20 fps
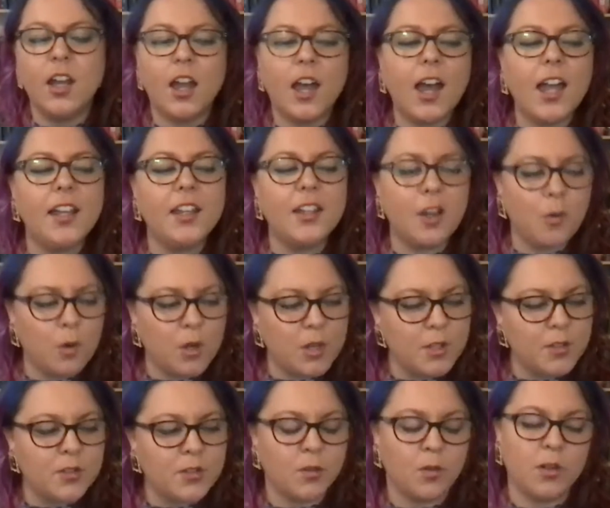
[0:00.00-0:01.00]
I know what
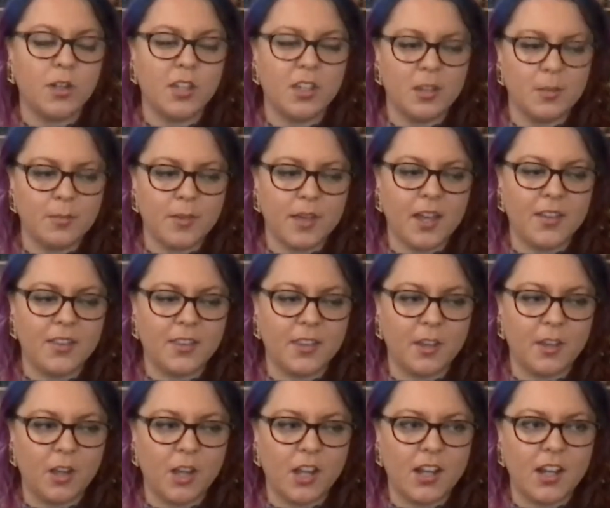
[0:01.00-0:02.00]
you're talking about though,
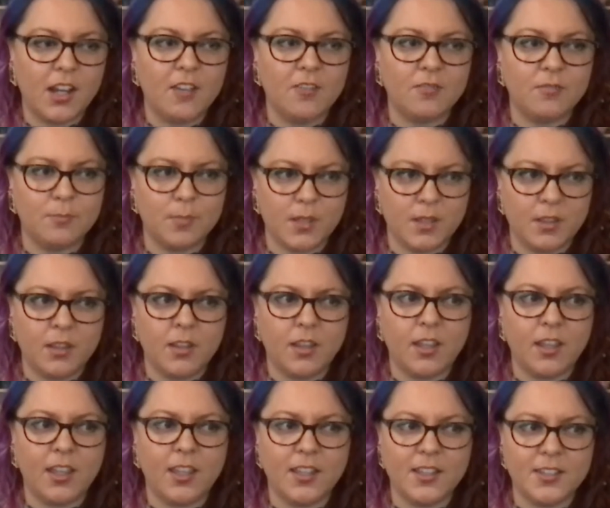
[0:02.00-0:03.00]
and I've been there.
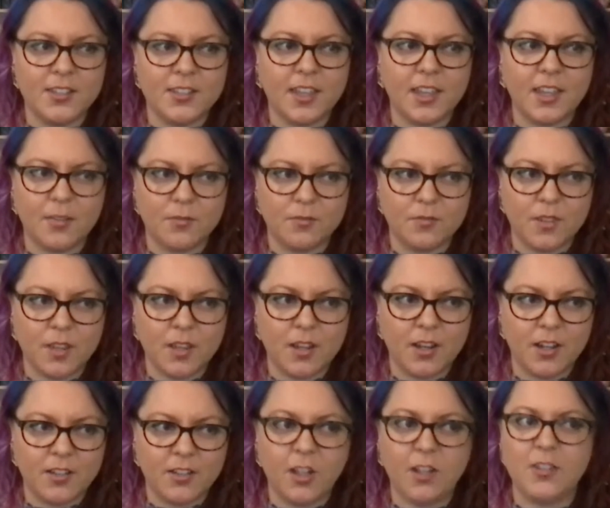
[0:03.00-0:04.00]
It's like
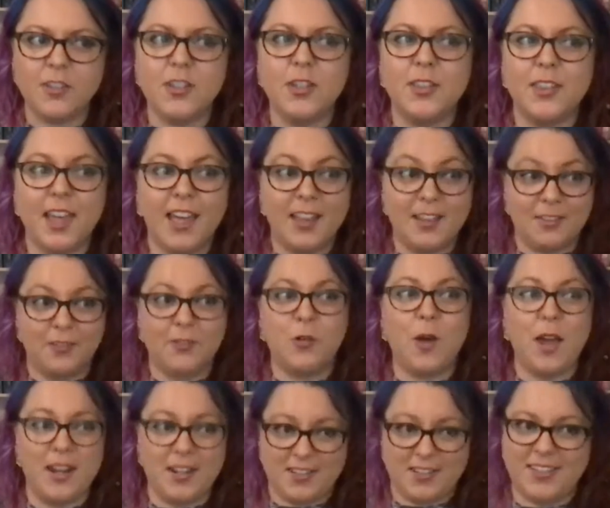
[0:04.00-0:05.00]
very, not to that
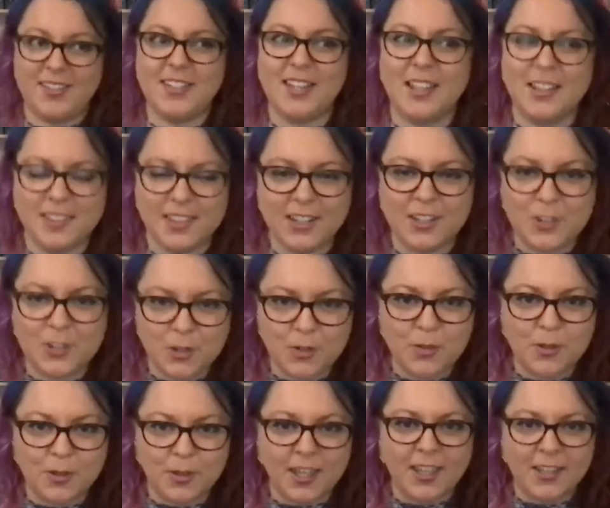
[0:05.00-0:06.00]
quite extent that
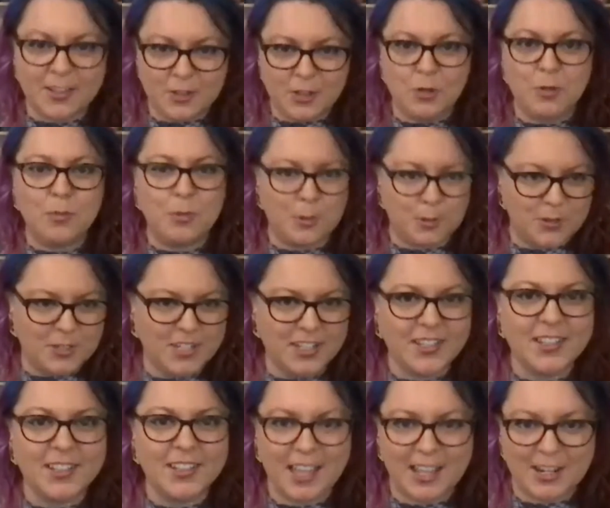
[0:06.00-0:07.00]
you're like 2-book
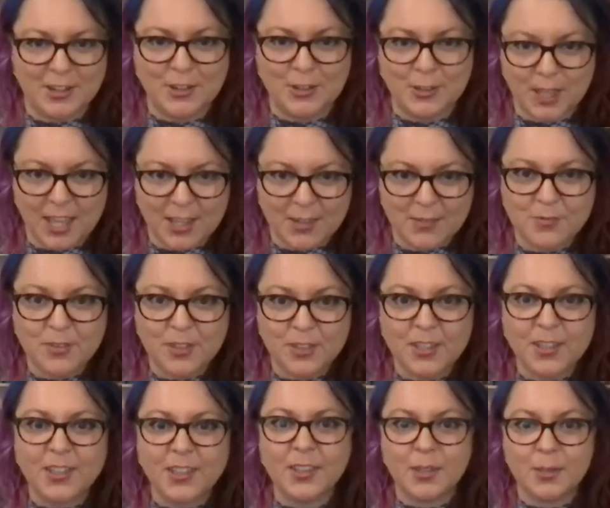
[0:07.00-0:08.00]
deal and you're like
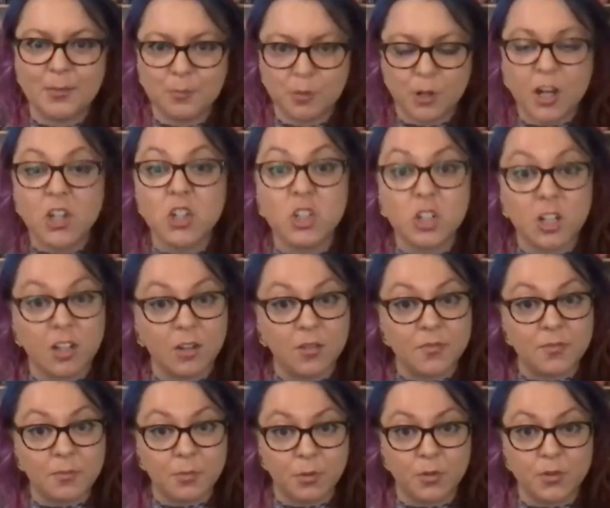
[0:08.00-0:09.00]
feeling the pressure
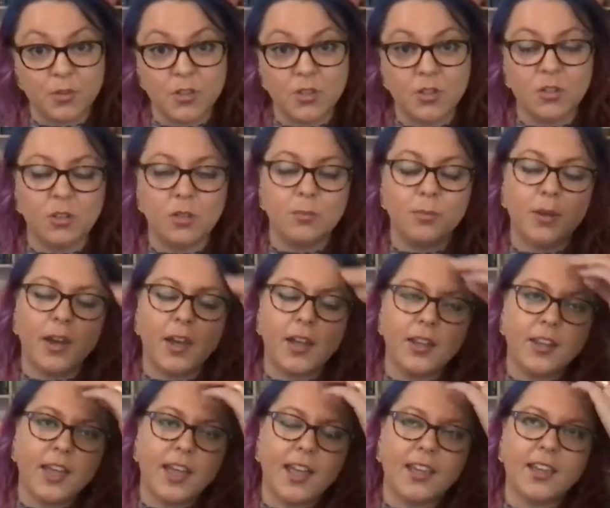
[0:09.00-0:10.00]
of book 2, but
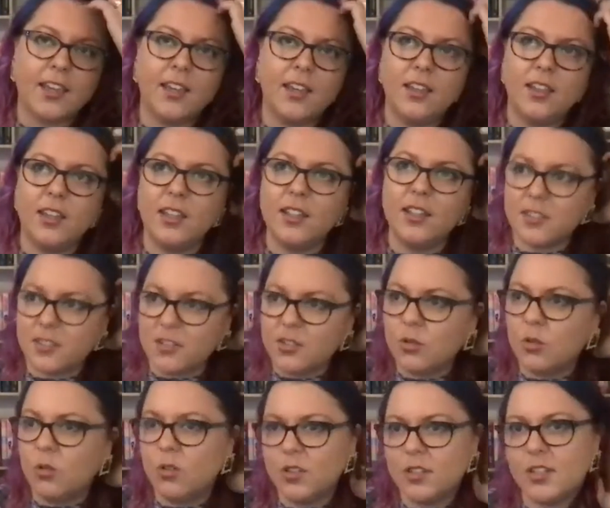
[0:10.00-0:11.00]
like it's
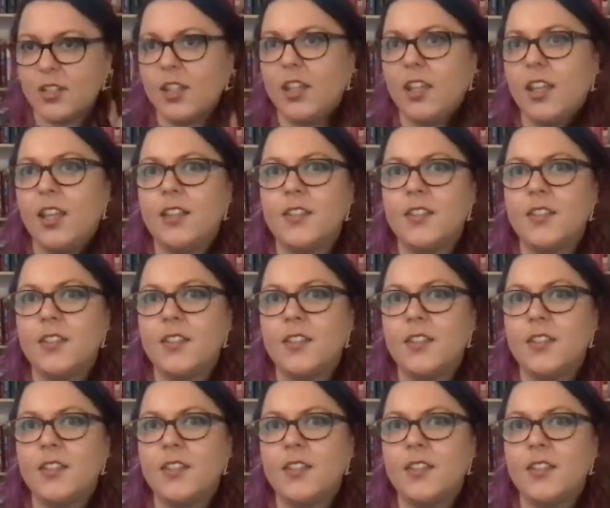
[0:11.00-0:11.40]
daunting.